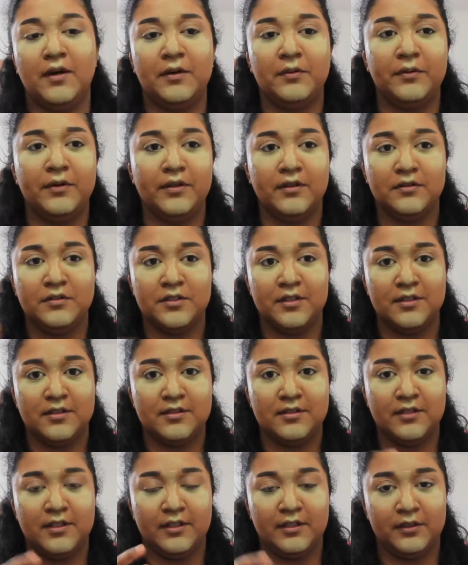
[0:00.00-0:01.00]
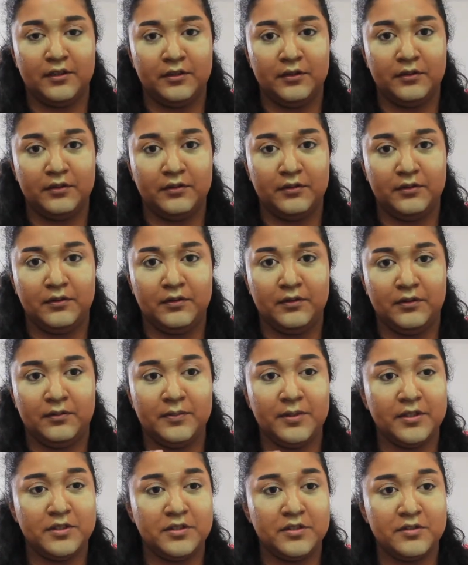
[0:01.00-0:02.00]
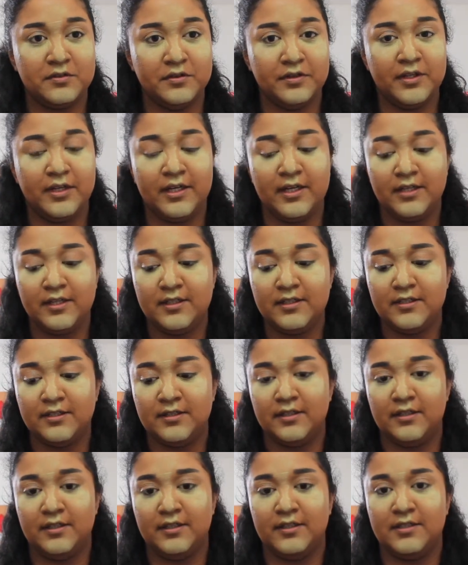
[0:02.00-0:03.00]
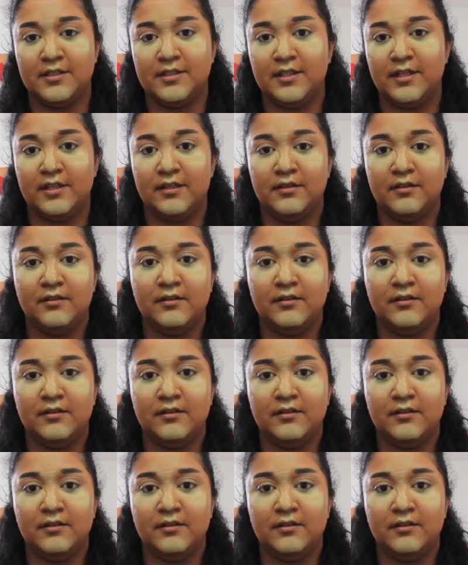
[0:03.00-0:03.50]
I will just include pictures for you guys instead.